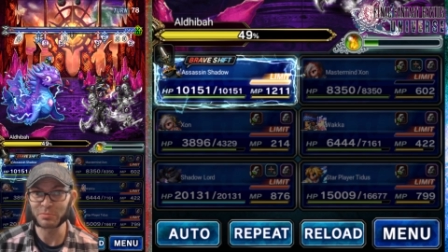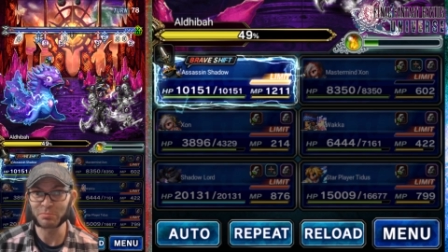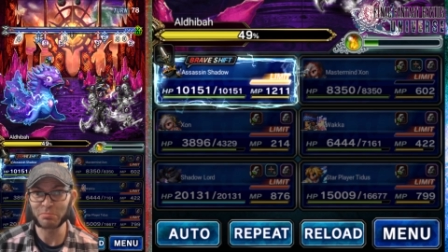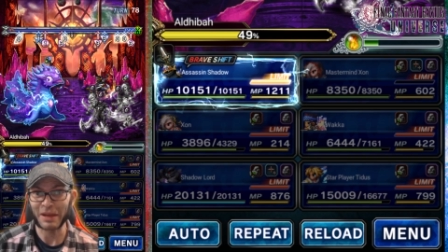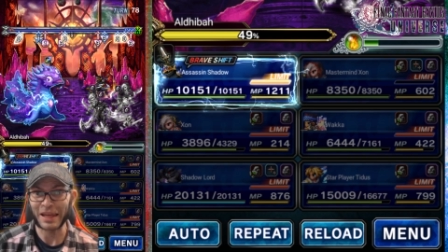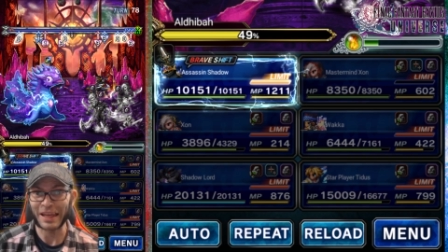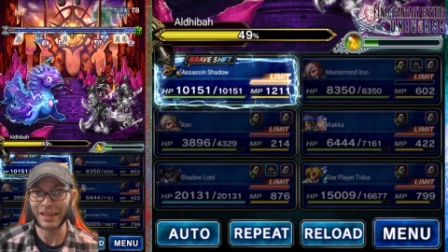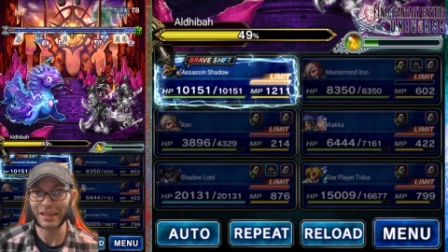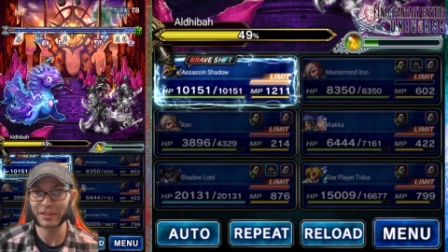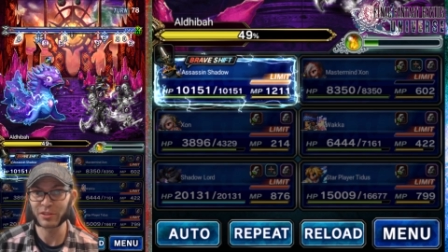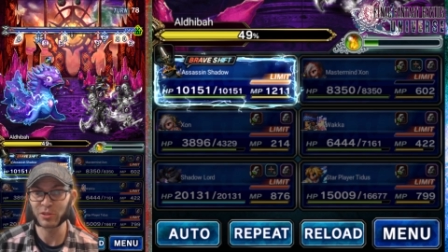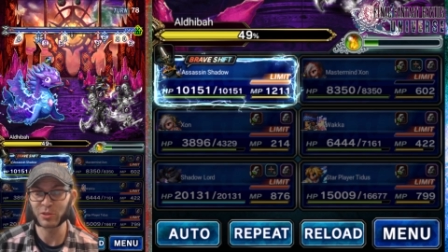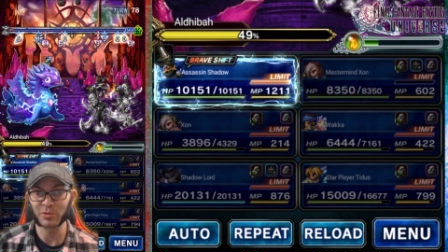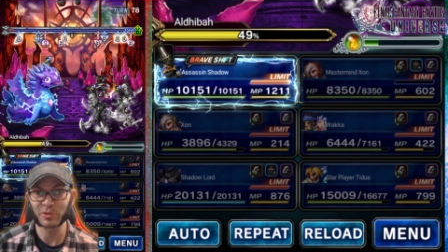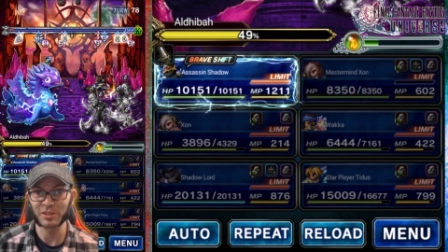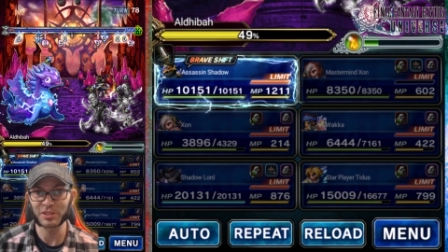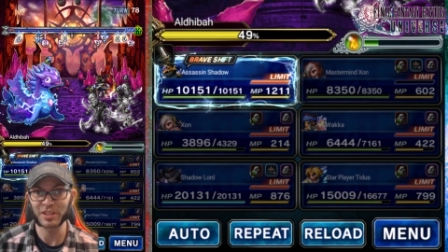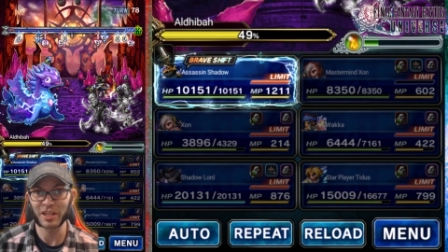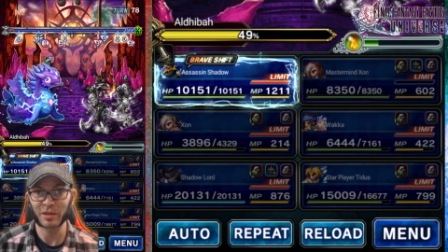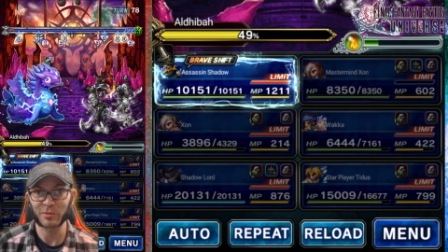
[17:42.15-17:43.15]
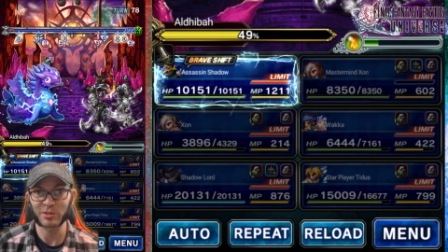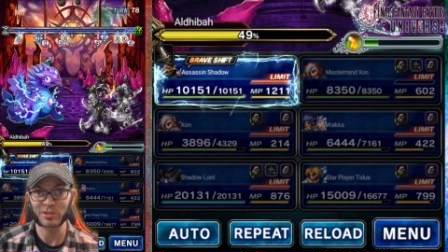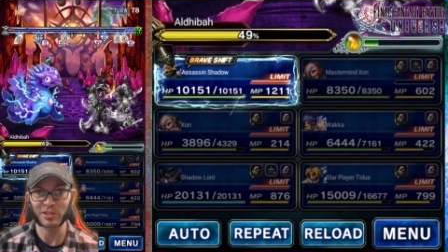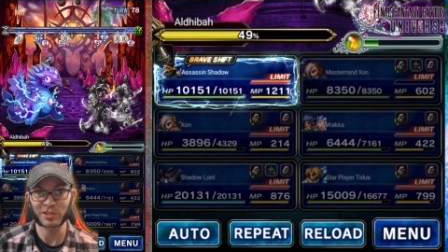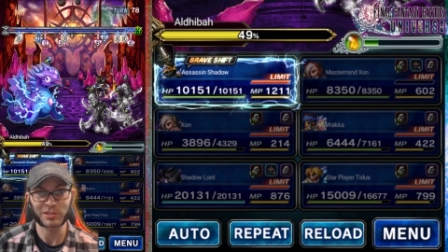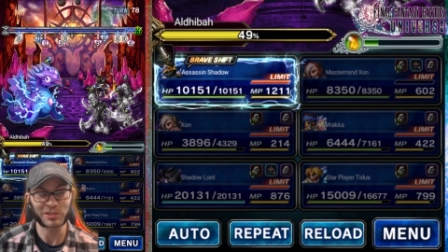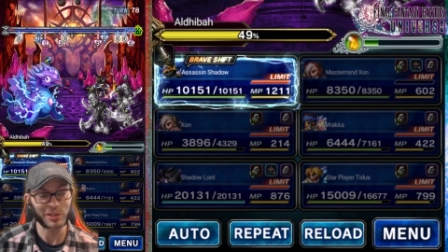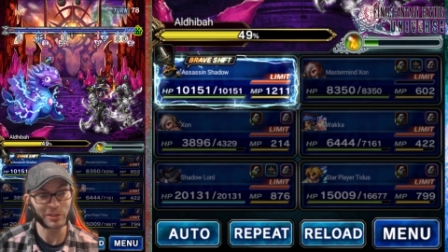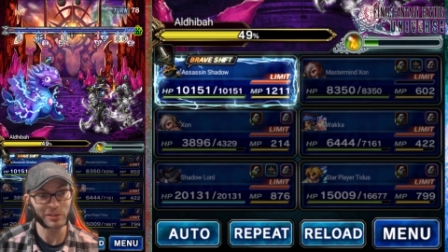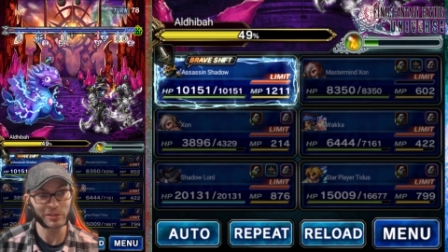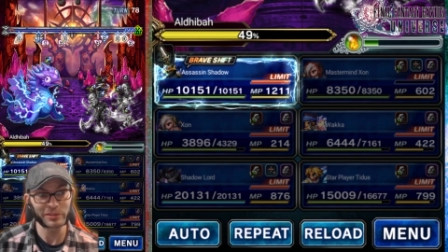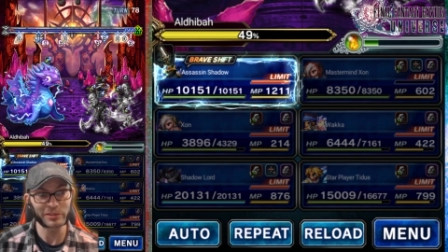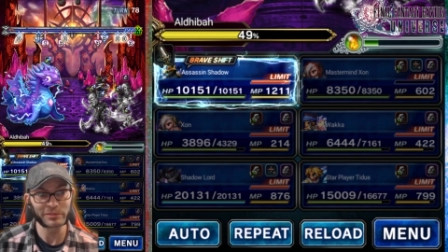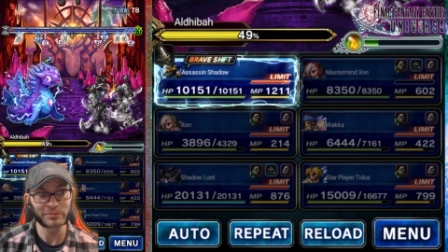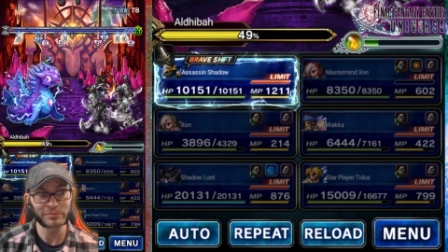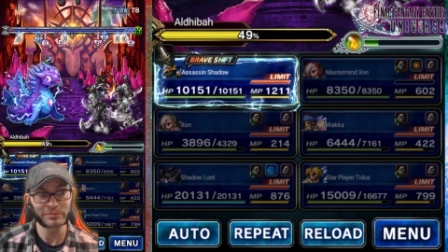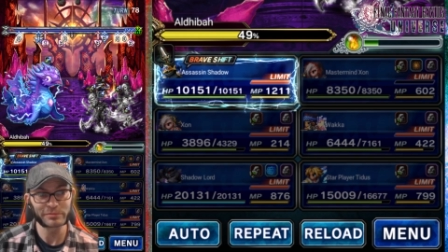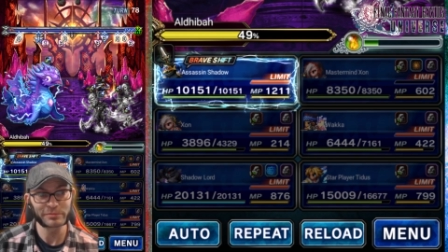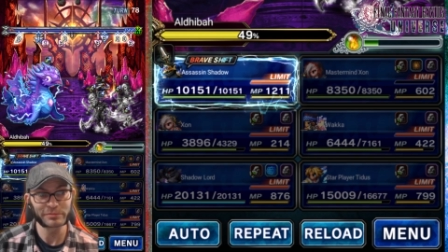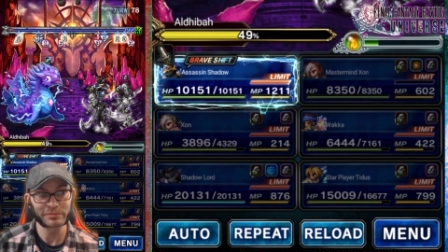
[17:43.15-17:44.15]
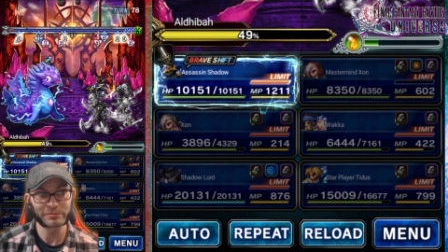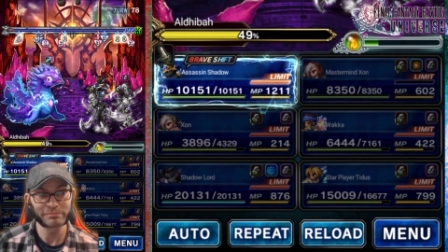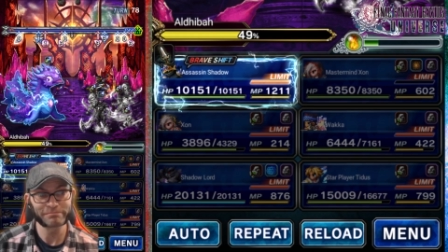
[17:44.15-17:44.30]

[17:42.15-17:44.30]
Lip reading: is back to the damaging turn.